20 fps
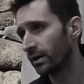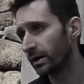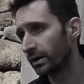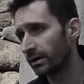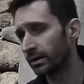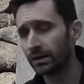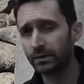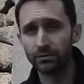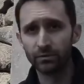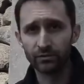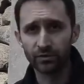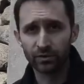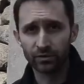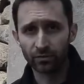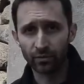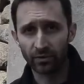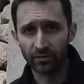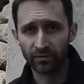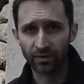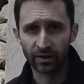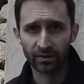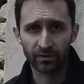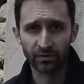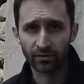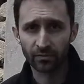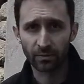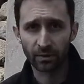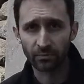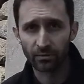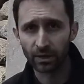Uh, I do visual effects
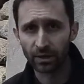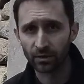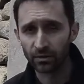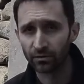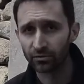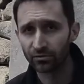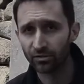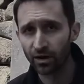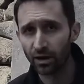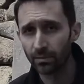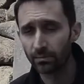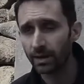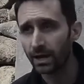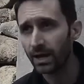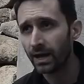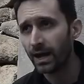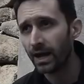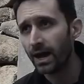as my regular job.